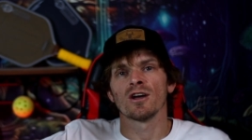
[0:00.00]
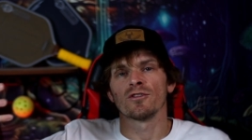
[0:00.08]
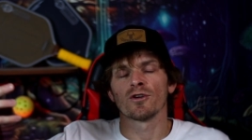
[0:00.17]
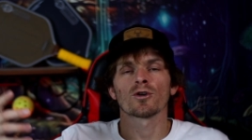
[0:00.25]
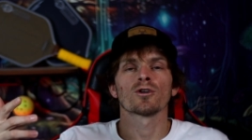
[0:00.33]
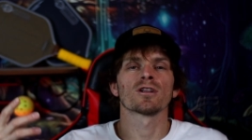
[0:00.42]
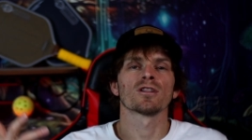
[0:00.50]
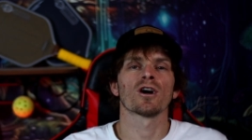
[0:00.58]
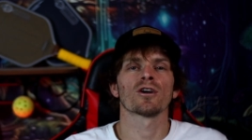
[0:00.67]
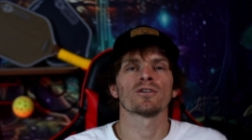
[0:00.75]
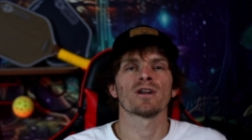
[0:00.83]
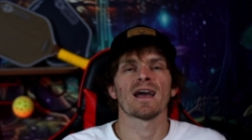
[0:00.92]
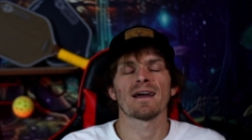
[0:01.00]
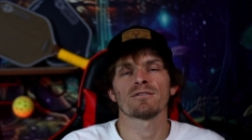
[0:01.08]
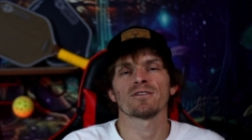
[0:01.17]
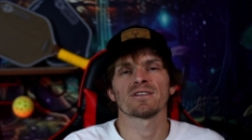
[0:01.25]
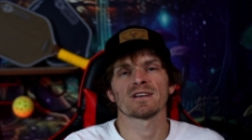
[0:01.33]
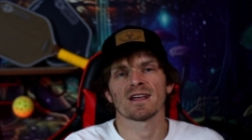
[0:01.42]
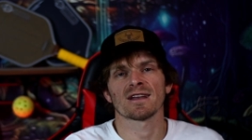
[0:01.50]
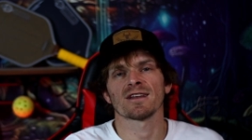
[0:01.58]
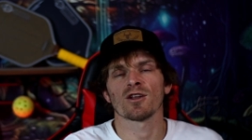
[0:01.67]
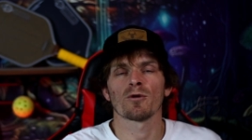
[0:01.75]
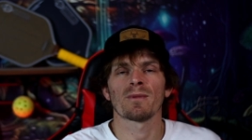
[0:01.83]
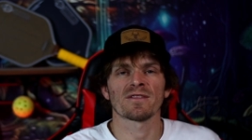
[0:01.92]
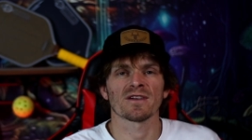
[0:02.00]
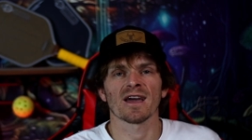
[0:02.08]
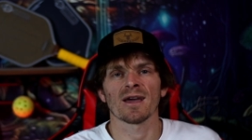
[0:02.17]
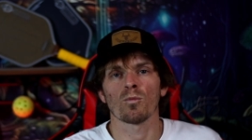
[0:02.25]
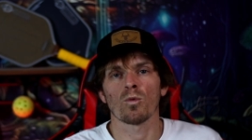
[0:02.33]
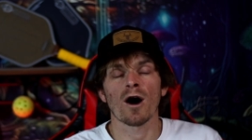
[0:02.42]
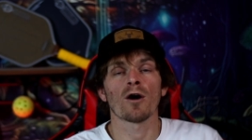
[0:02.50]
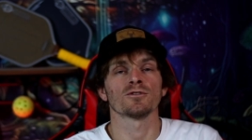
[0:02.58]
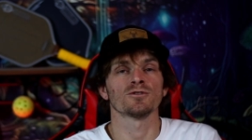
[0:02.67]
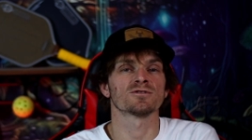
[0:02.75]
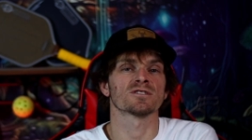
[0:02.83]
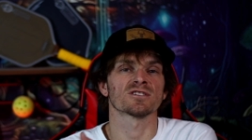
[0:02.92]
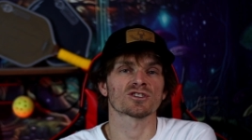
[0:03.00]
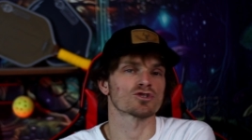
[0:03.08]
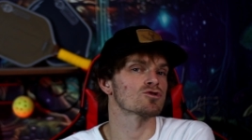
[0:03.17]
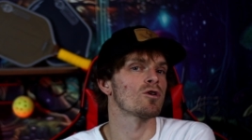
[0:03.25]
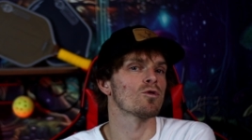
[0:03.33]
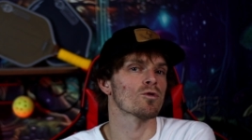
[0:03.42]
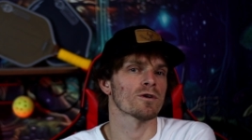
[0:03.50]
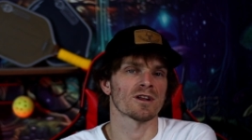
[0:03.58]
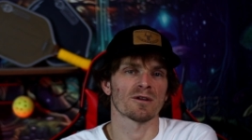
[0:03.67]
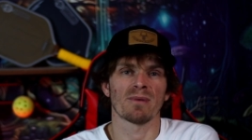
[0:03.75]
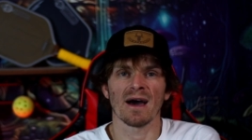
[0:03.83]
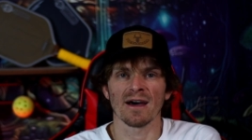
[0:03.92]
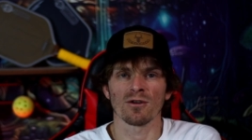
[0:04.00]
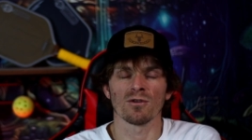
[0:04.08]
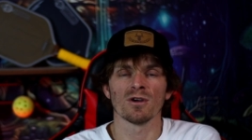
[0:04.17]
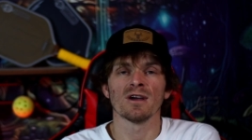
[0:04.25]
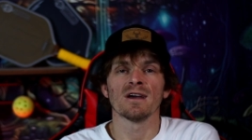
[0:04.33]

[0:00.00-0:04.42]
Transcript: They're going to learn everything they need to know about the game while using this control-oriented paddle.